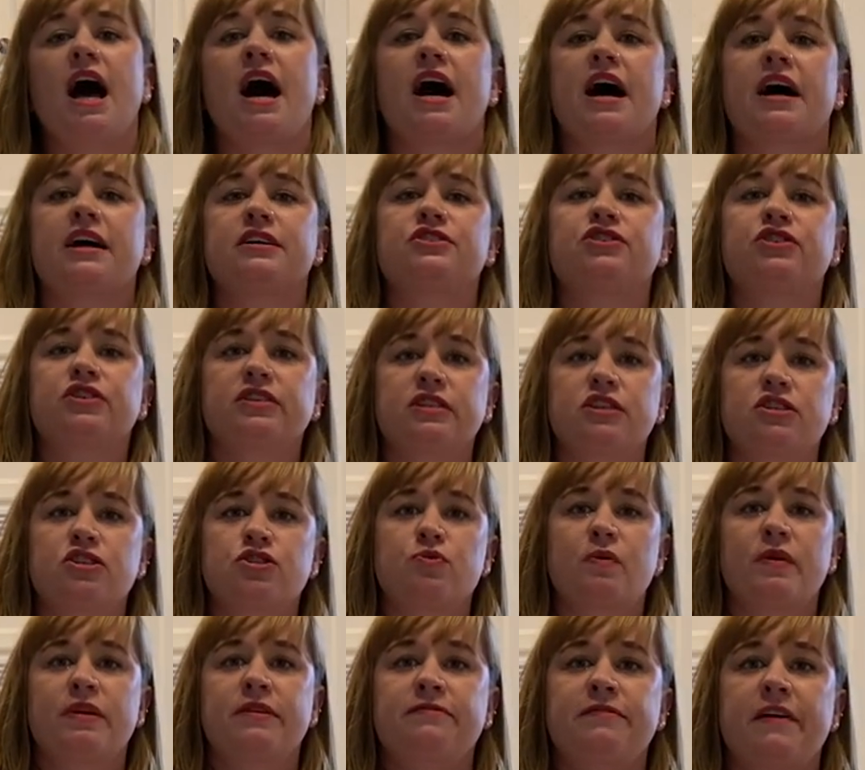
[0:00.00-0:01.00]
Uh, during their
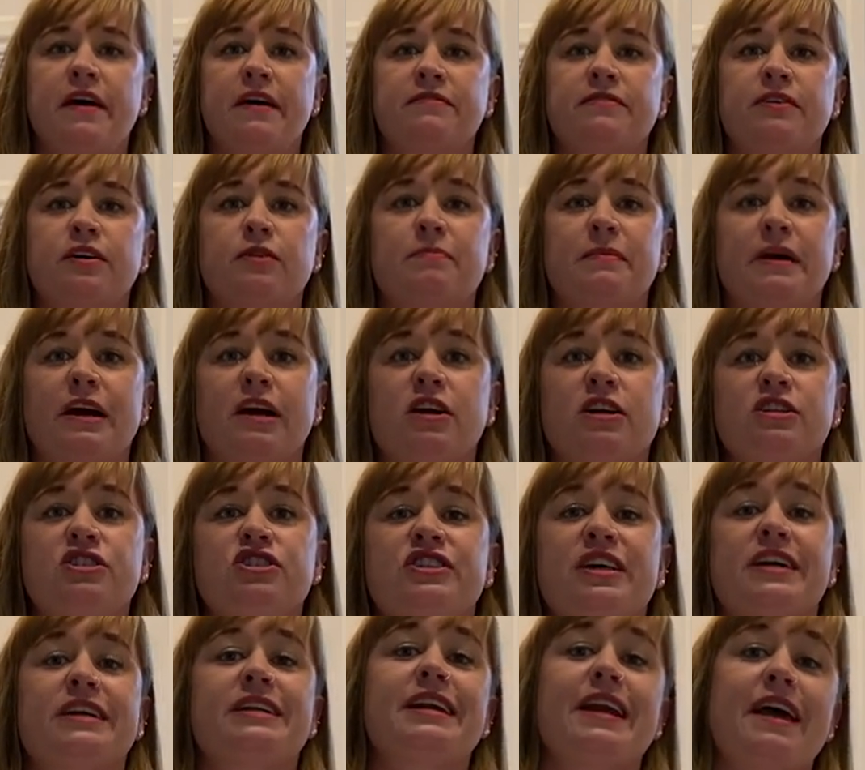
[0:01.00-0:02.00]
25-year marriage,
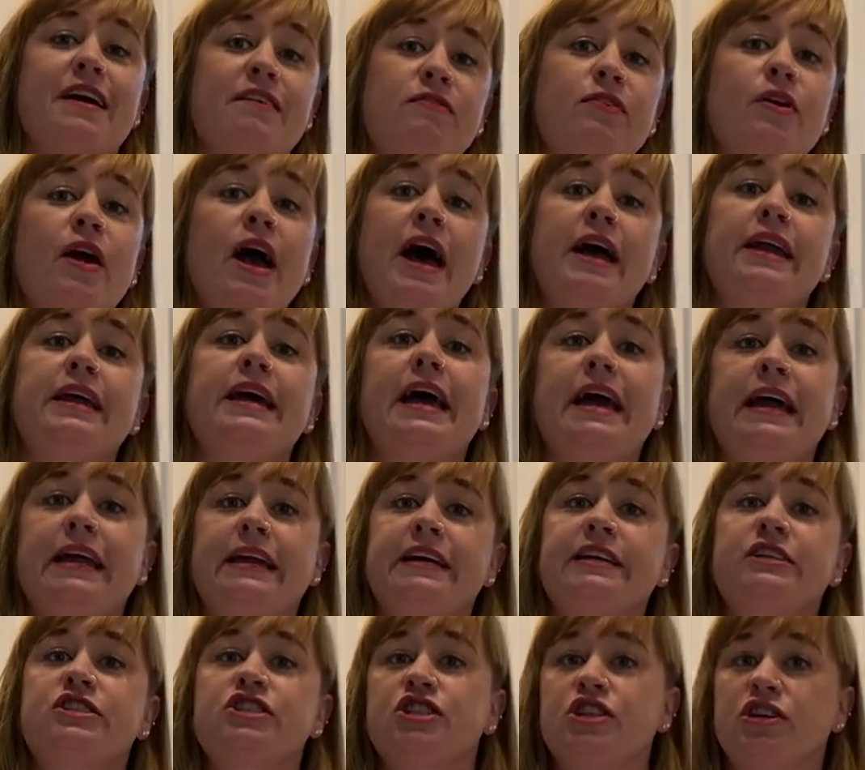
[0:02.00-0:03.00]
they never had
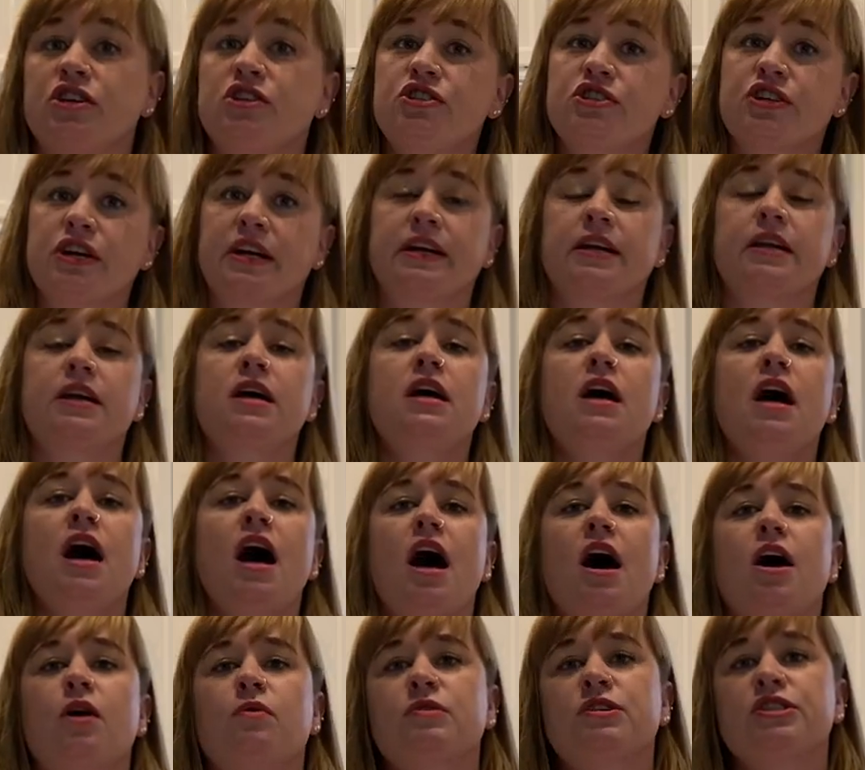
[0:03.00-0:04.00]
any children,
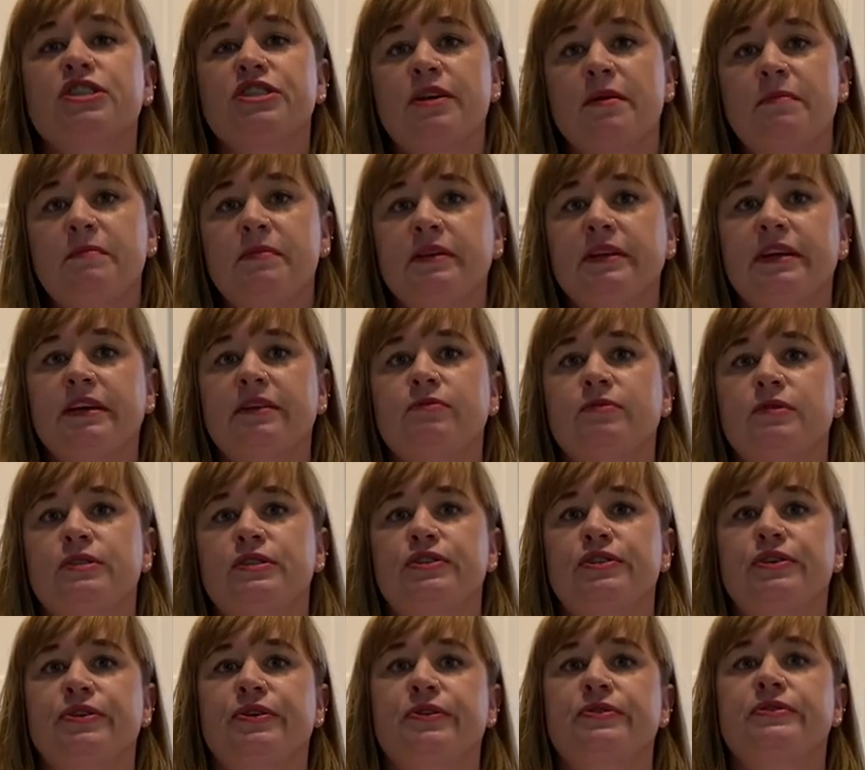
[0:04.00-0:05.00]
uh, which some believe
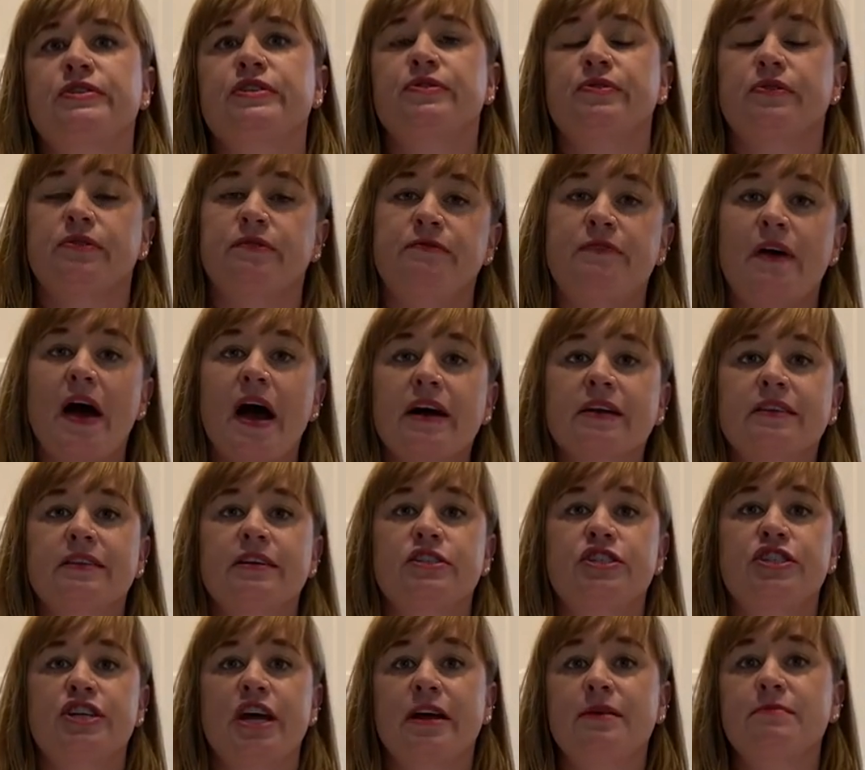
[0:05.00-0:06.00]
was due to the fact
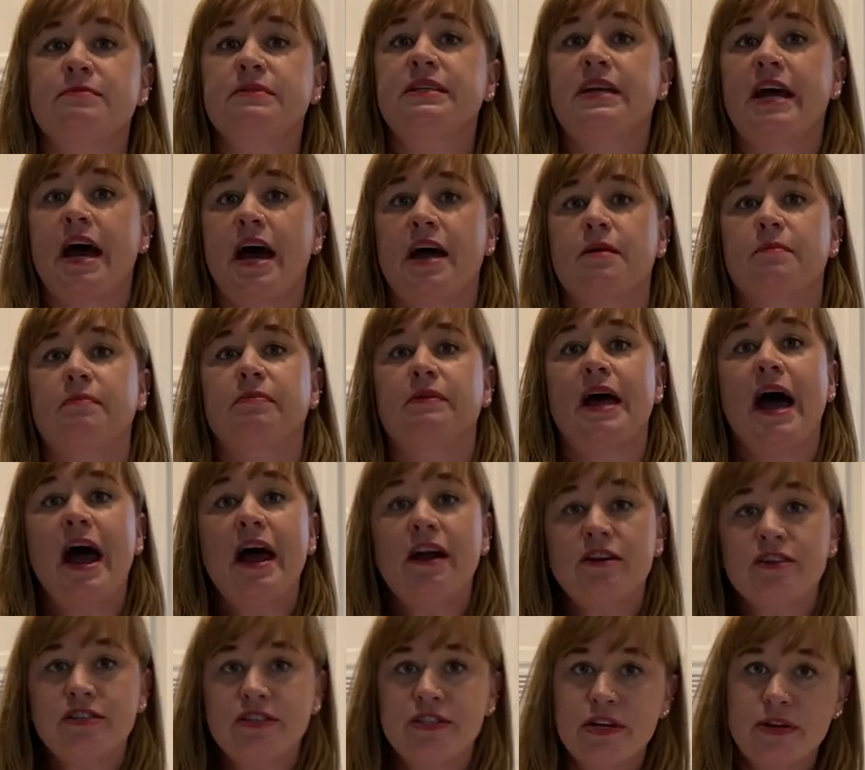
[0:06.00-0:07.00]
that James had had a
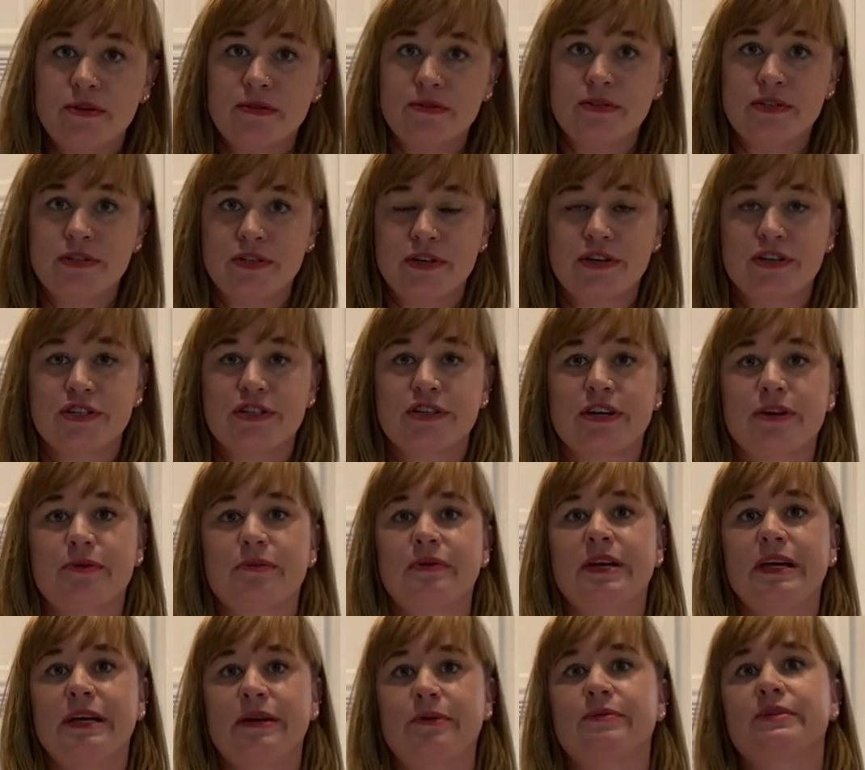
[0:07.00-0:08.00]
bladder stone surgery
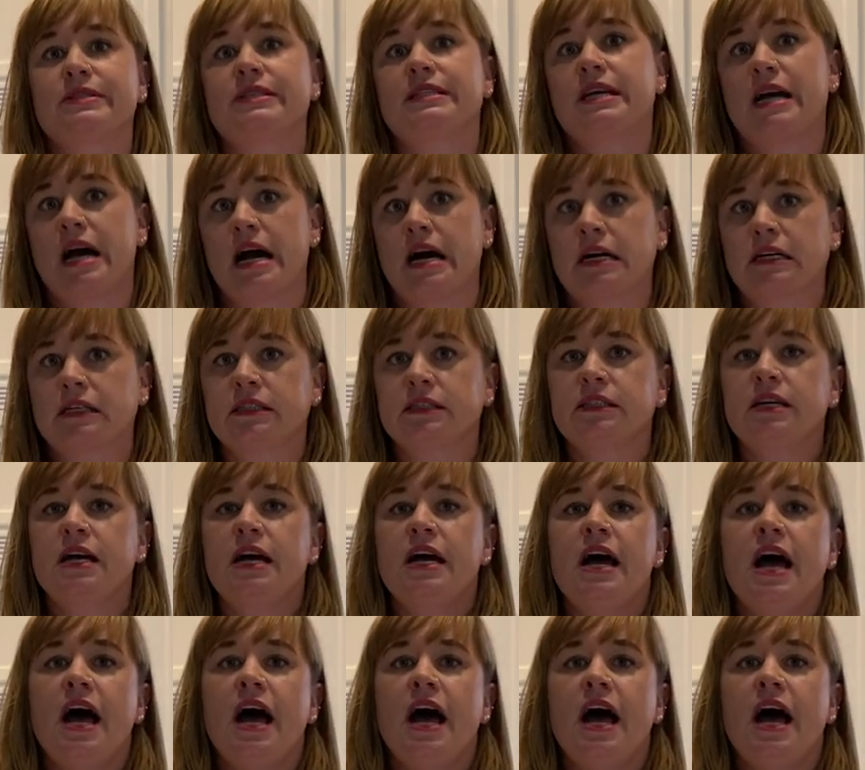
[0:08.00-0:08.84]
when he was young.